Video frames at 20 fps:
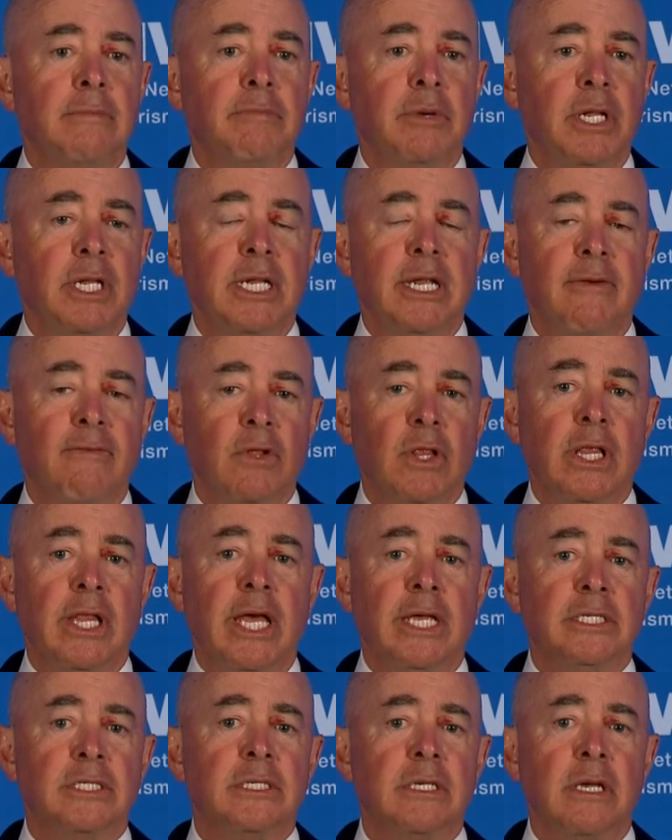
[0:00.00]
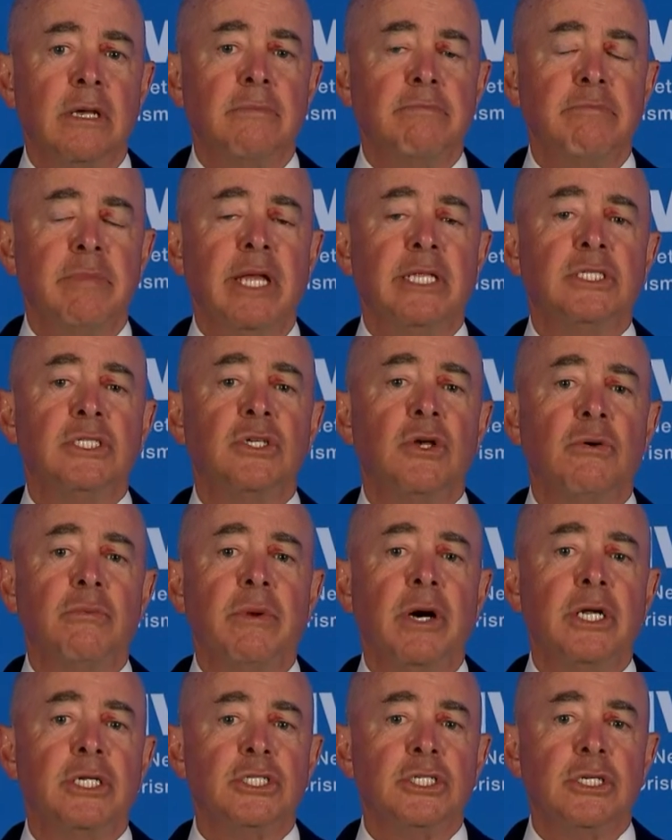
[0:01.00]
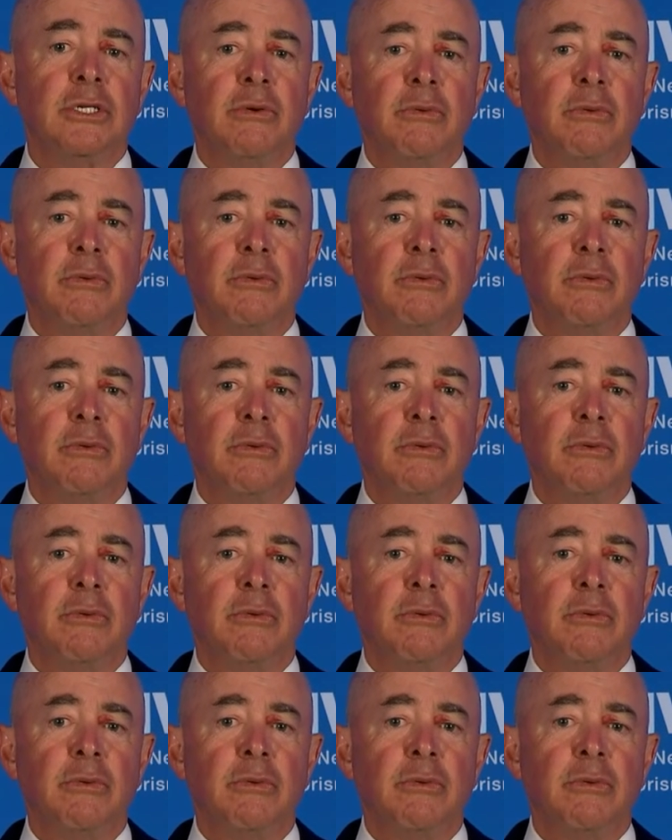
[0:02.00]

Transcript: but nevertheless meant so much.